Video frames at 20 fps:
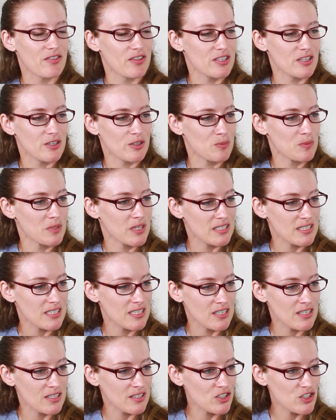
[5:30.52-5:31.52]
for the Saloum
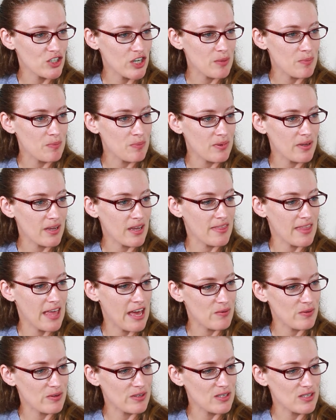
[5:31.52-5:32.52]
Delta trip, and
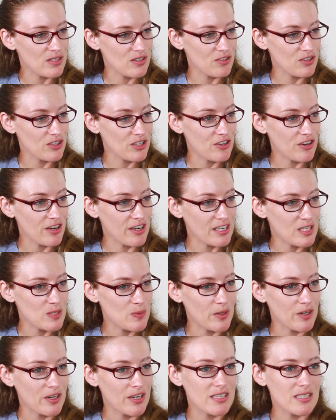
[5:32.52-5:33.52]
that was a really great
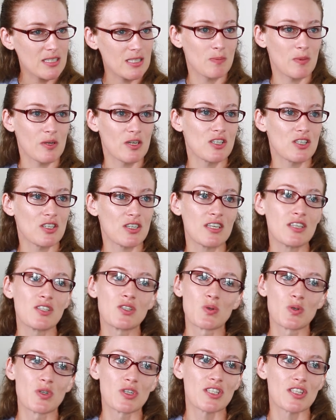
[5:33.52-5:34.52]
experience. Especially,
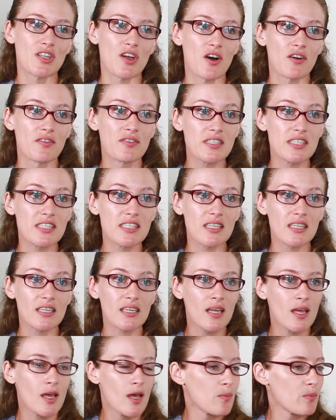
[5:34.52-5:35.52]
sure, it's the off
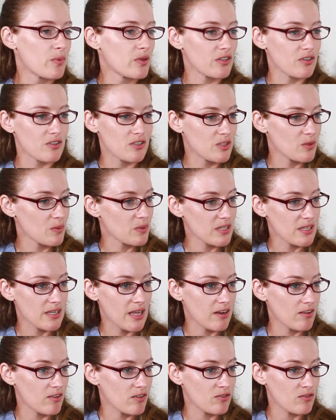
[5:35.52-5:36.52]
season, but there still was a
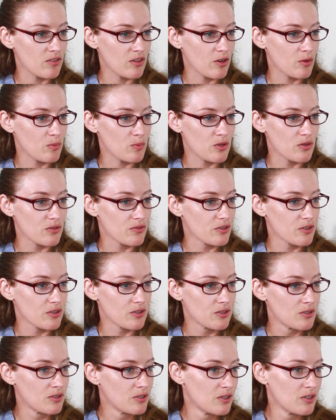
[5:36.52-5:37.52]
lot of
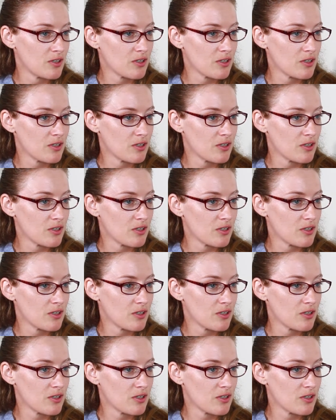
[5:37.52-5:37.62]
beautiful,